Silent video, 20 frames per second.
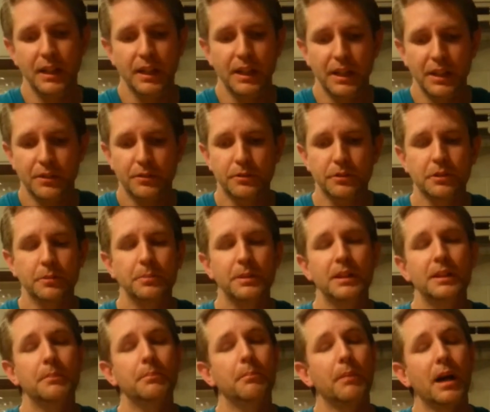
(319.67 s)
It's going to
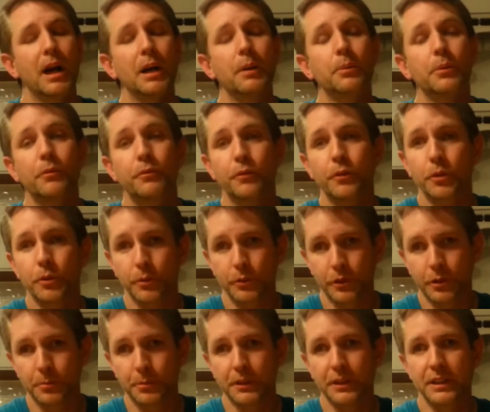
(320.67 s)
be, my referral
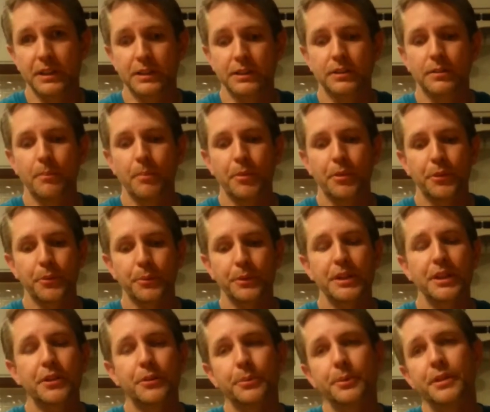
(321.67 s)
number is
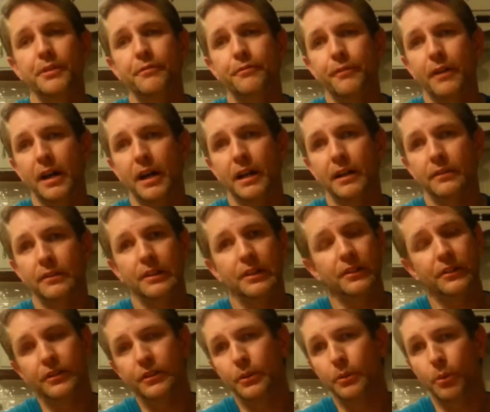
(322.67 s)

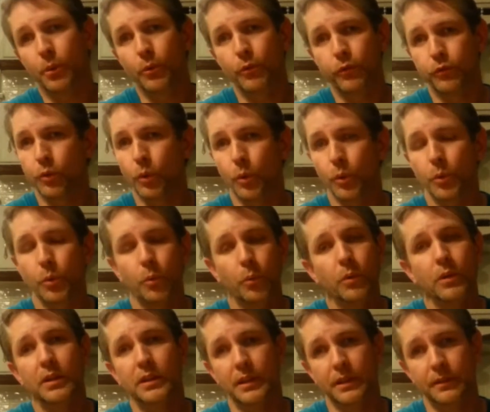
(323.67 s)

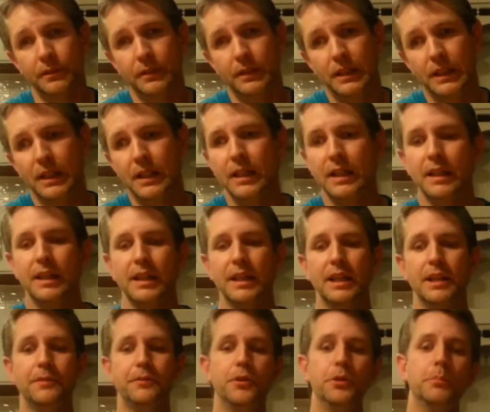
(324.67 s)
335041.
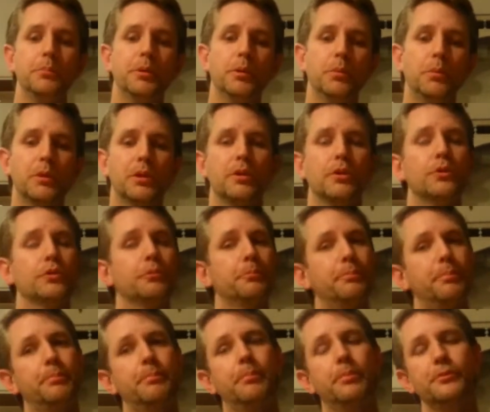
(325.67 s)
If you put one of those
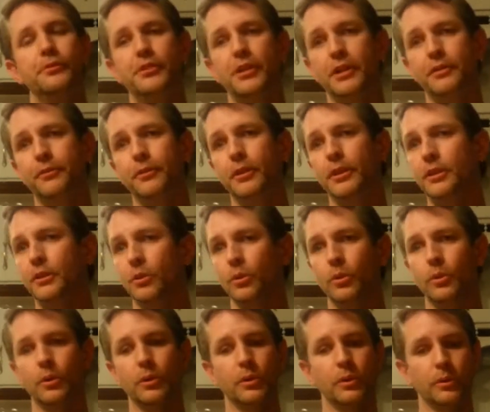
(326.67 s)
different
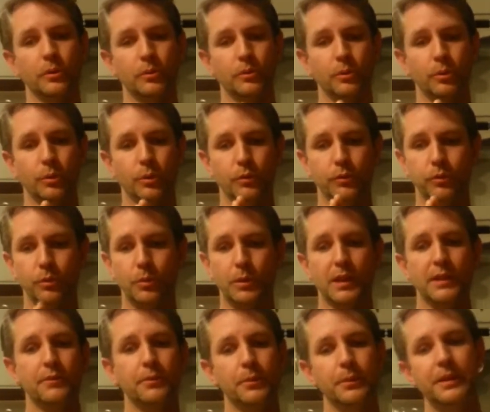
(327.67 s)
or for
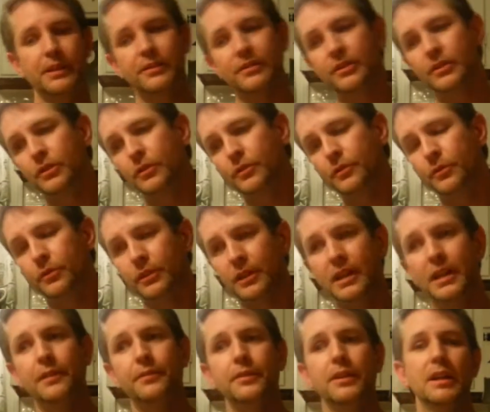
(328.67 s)
whatever reason you
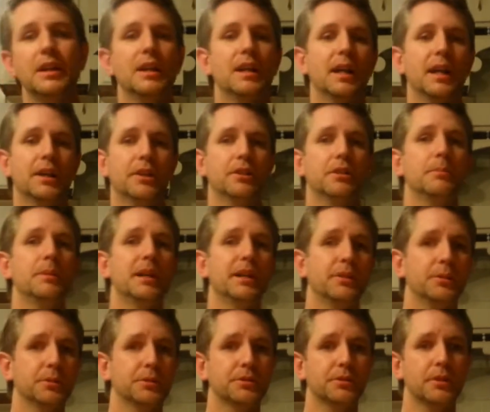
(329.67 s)
left and come back and
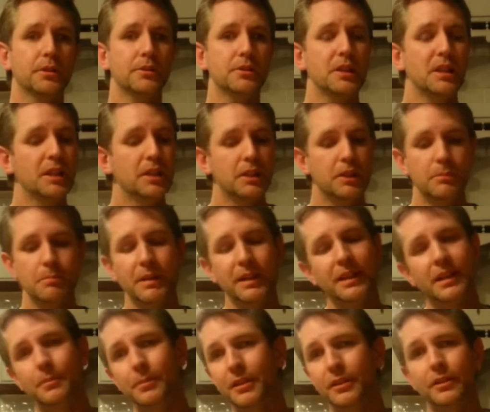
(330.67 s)
do a search, you may
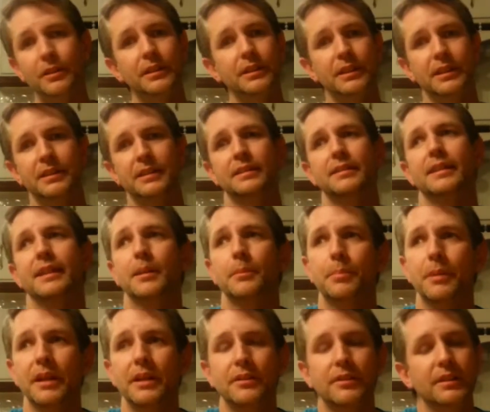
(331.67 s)
not be looking at the same
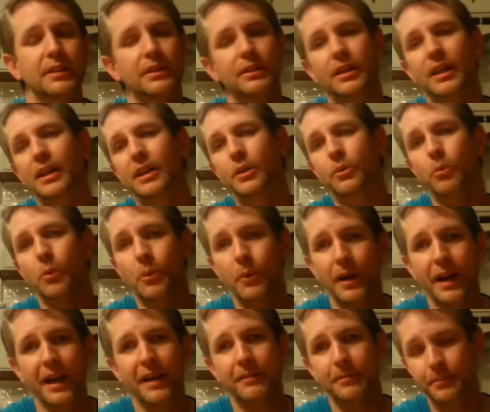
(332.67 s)
page and you won't
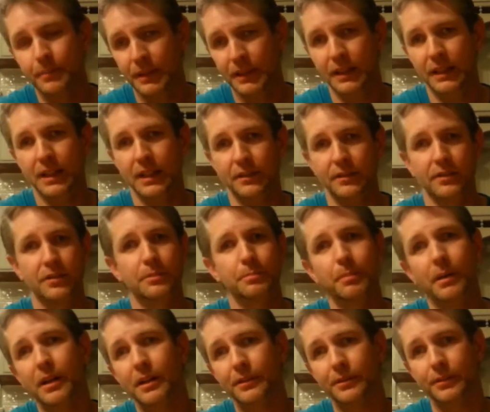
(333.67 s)
have me as a
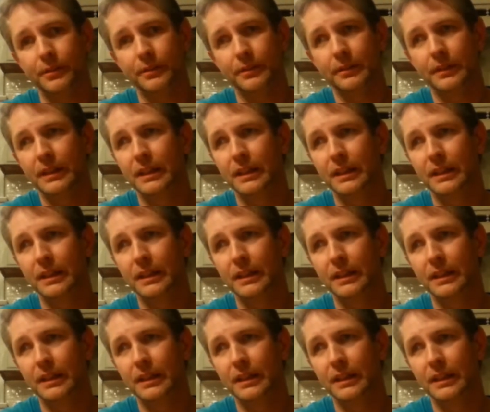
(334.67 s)
sponsor.